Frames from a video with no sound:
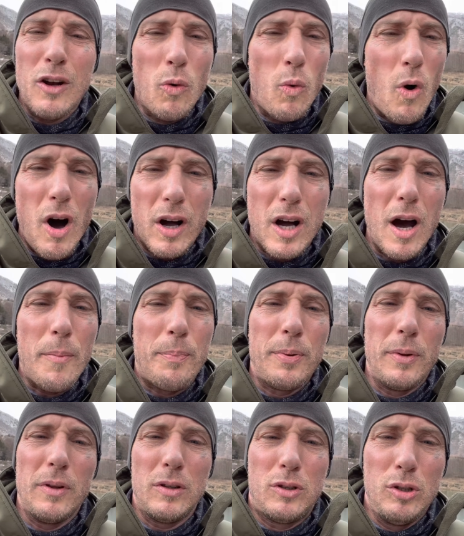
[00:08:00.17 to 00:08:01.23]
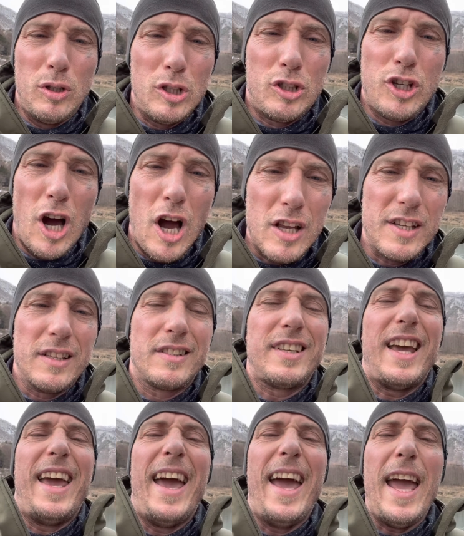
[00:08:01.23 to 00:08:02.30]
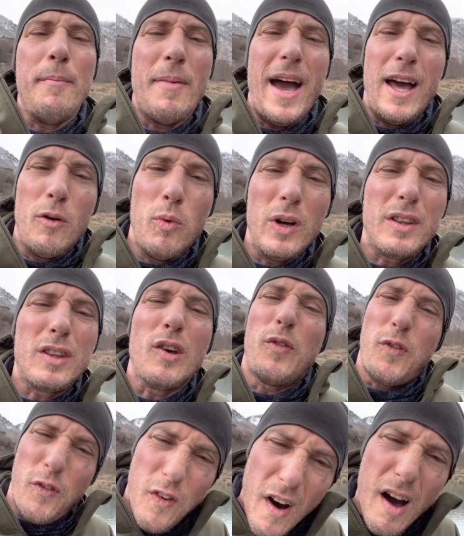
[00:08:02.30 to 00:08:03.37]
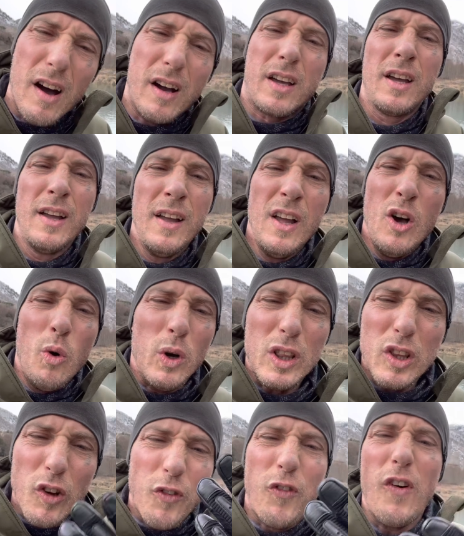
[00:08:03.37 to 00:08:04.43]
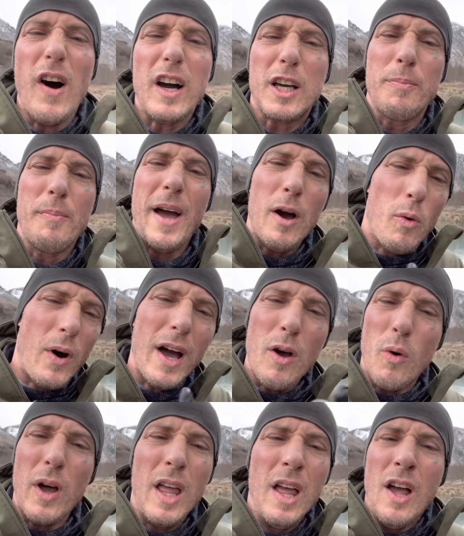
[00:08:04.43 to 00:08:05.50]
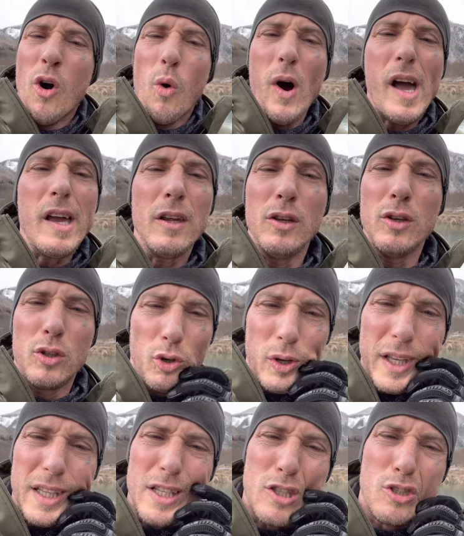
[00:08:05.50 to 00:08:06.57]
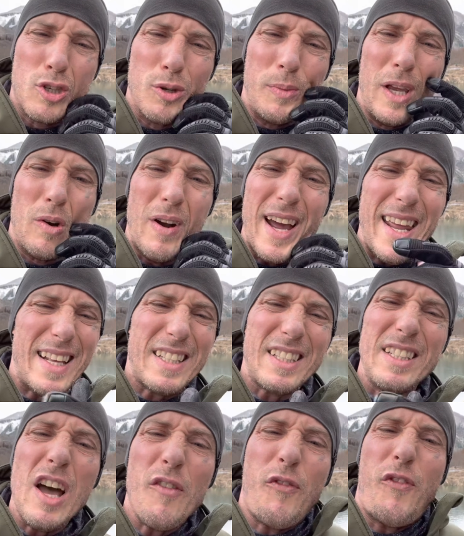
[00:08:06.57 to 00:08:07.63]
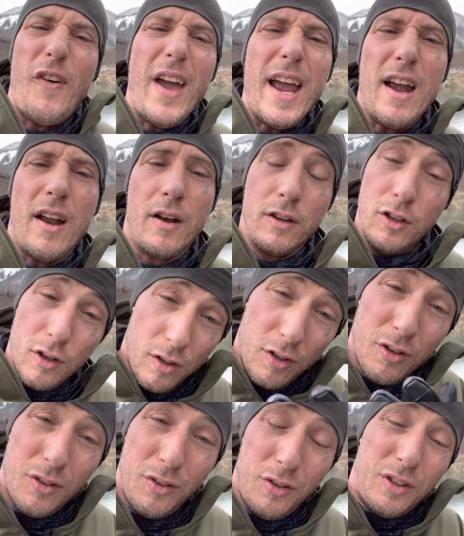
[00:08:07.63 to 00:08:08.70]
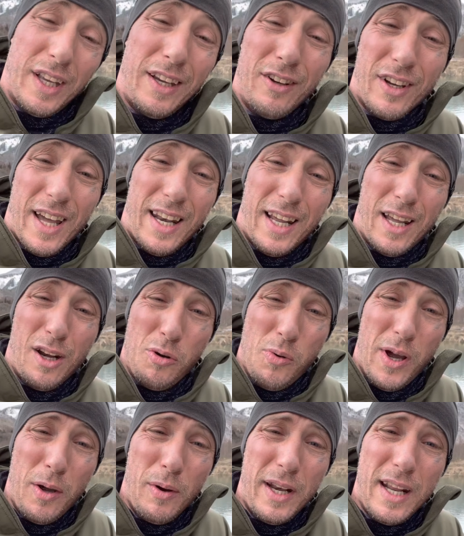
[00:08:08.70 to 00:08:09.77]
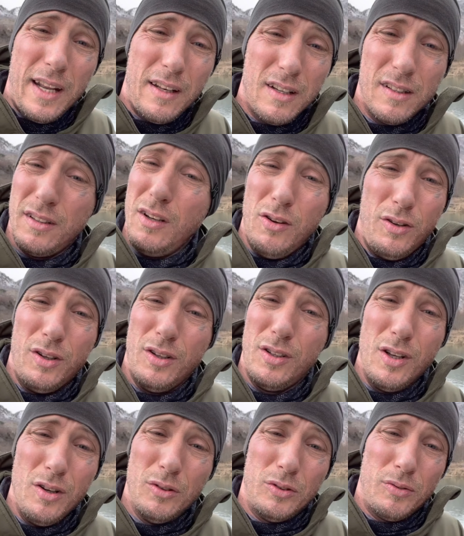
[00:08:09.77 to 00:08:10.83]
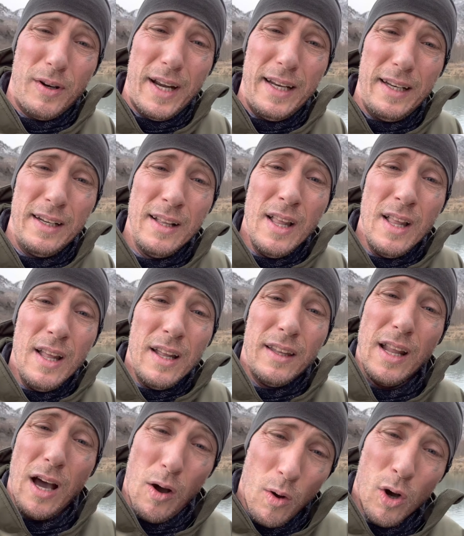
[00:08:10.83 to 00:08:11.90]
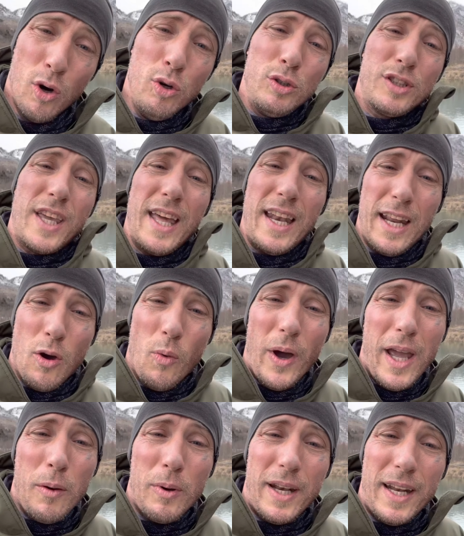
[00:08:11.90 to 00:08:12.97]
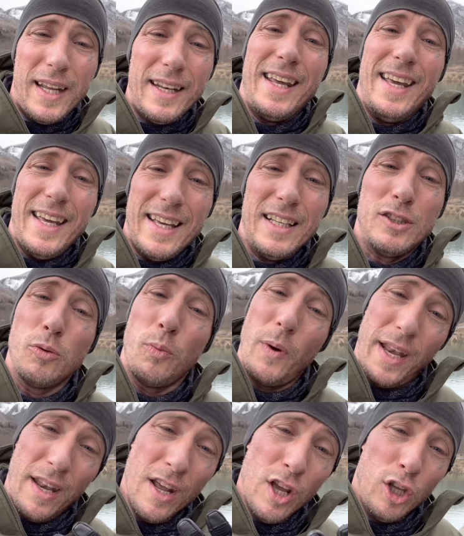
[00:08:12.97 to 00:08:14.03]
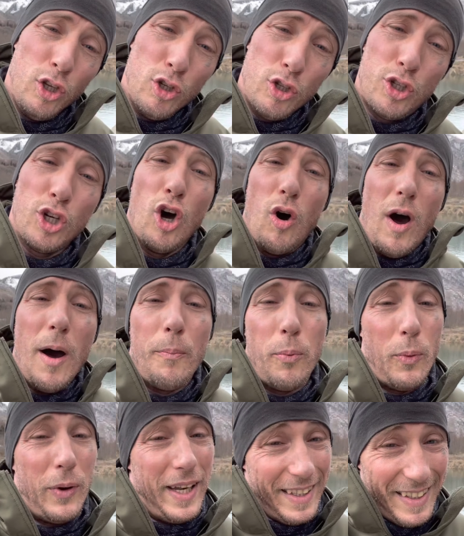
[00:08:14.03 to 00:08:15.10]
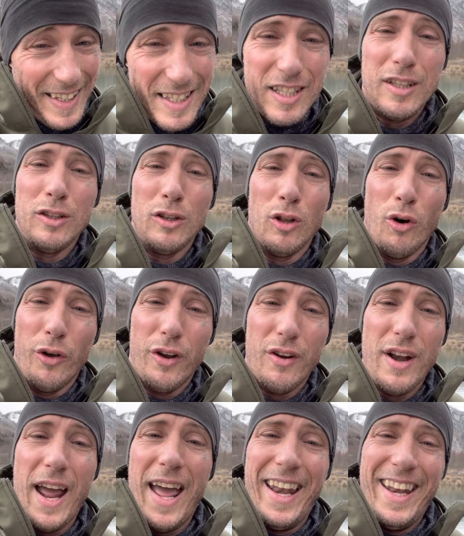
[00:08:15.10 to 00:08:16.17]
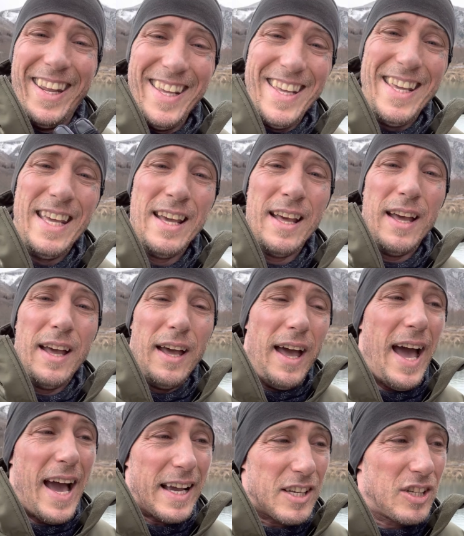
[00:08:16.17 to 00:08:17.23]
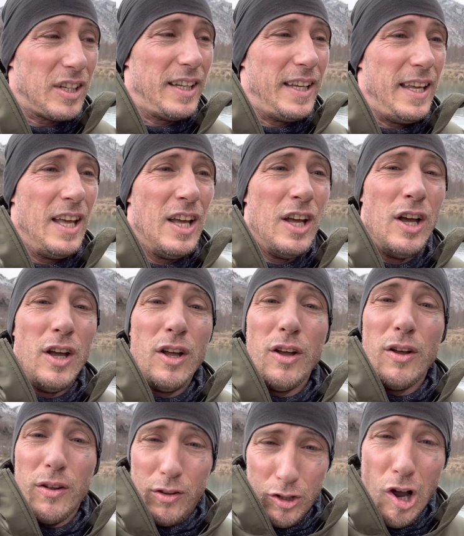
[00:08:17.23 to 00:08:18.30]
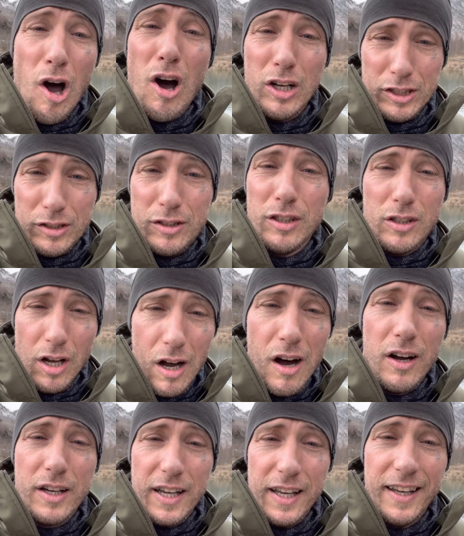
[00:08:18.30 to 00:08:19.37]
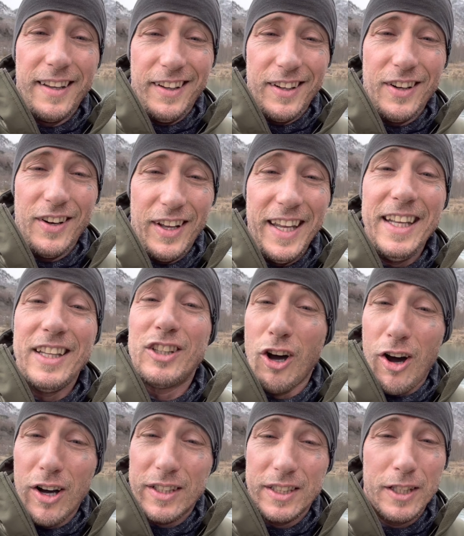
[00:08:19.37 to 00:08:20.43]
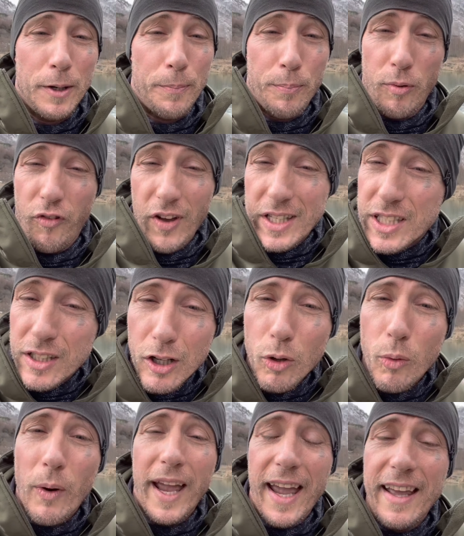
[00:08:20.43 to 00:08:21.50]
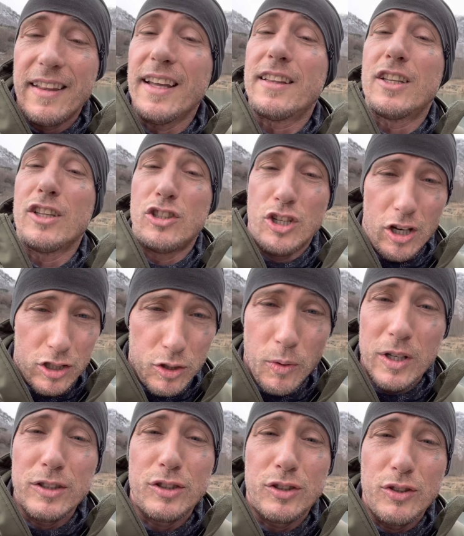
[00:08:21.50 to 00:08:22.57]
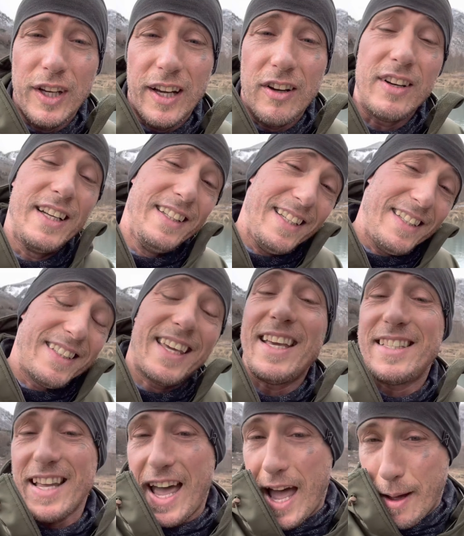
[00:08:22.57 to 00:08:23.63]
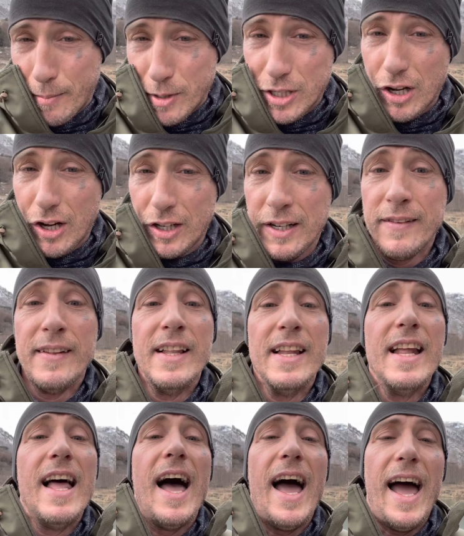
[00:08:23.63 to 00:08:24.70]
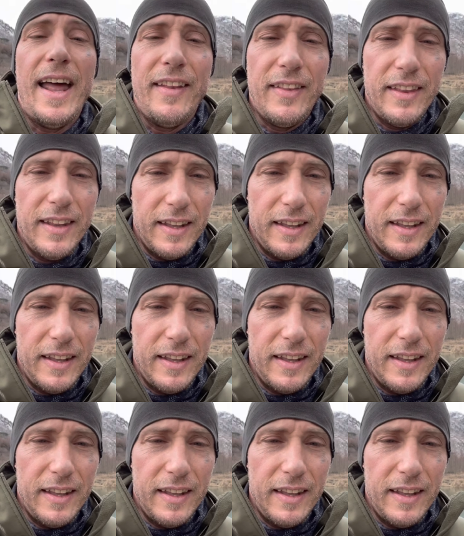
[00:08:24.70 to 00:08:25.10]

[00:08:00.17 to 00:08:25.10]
walk up to the judge and say, hey man, what the fuck? What the fuck, man? Why are you doing this to me, right? It's not fair. You think you're gonna get away with it? No, you don't, right? Now, who's getting away with it is when you show up with a decent lawyer and he actually talks the talk. He talks in a professional way that the judge wants to hear, in this case, Amazon, and